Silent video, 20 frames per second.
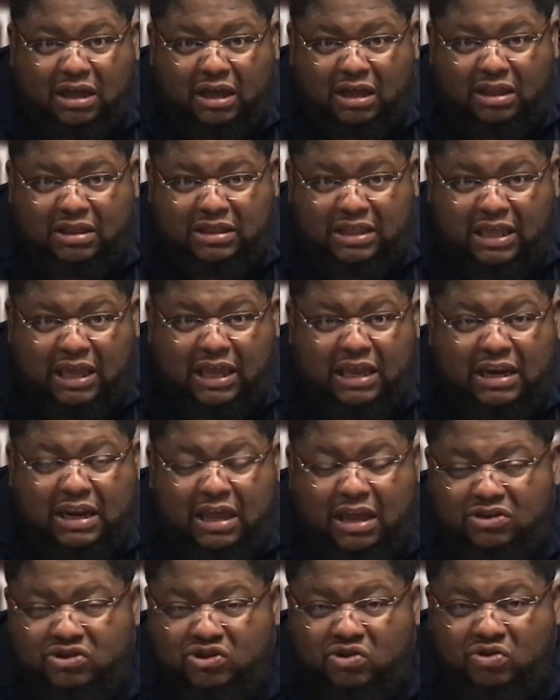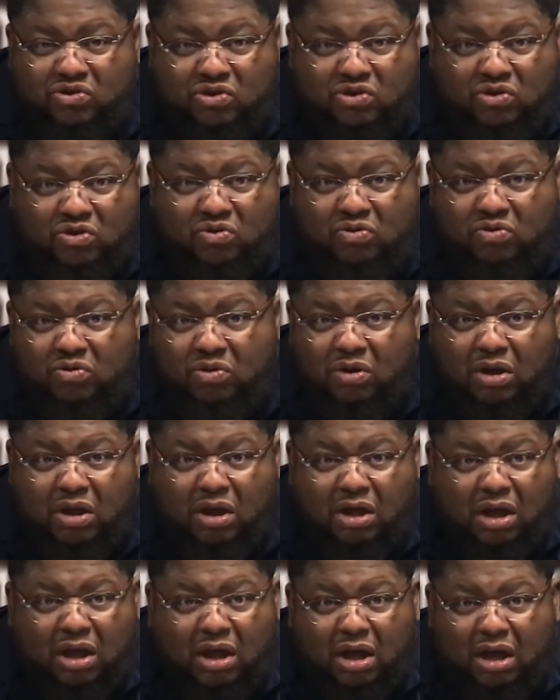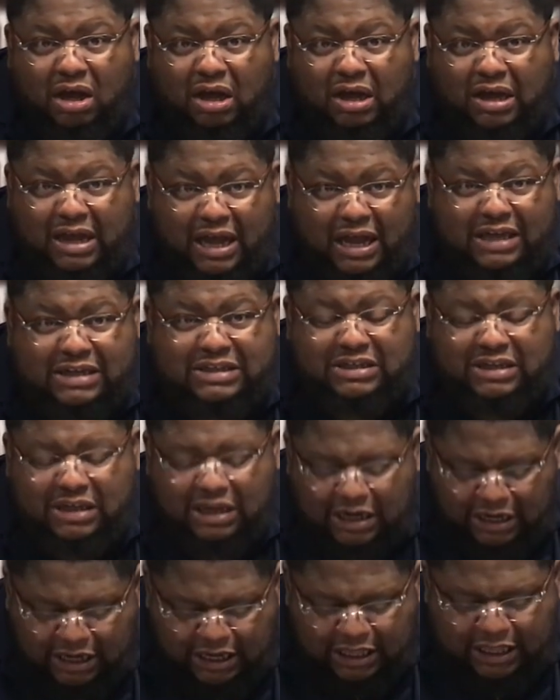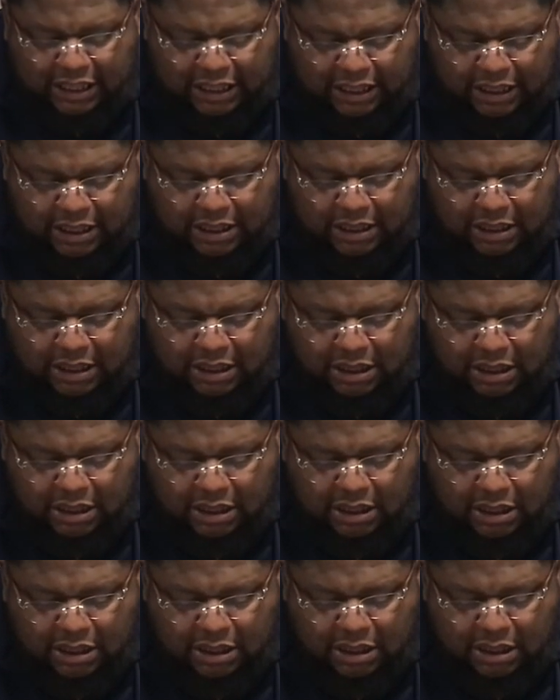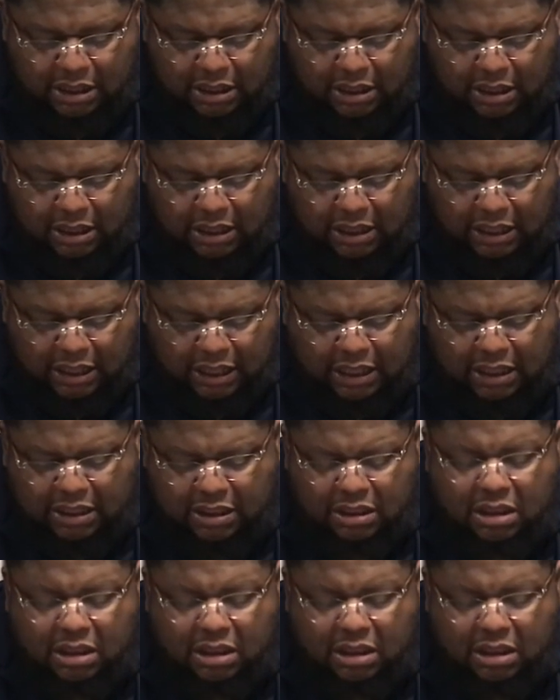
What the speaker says: a thing that you do constantly in